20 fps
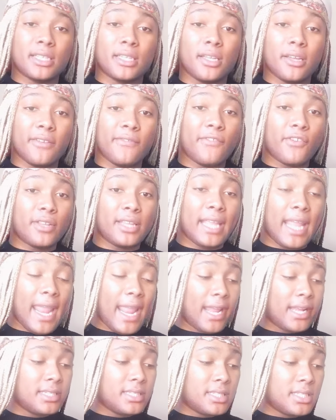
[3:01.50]
to look for the
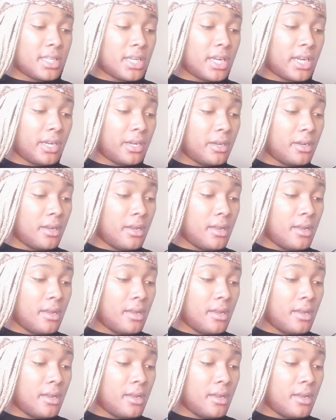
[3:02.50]
answer,